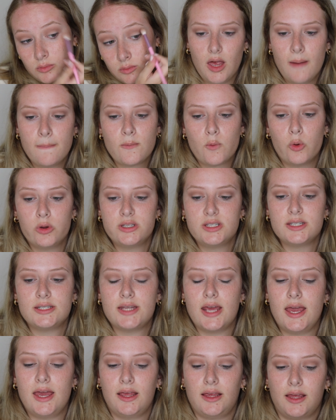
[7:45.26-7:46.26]
I'm going to
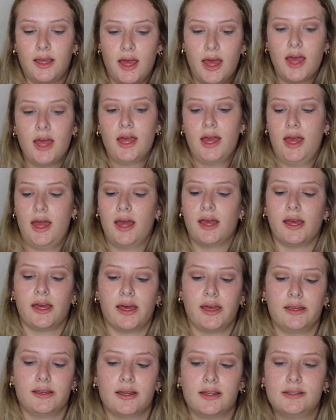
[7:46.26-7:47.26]
take
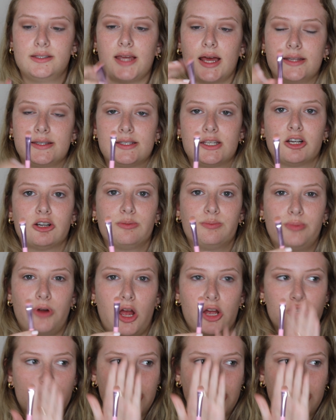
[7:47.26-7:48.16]
a denser brush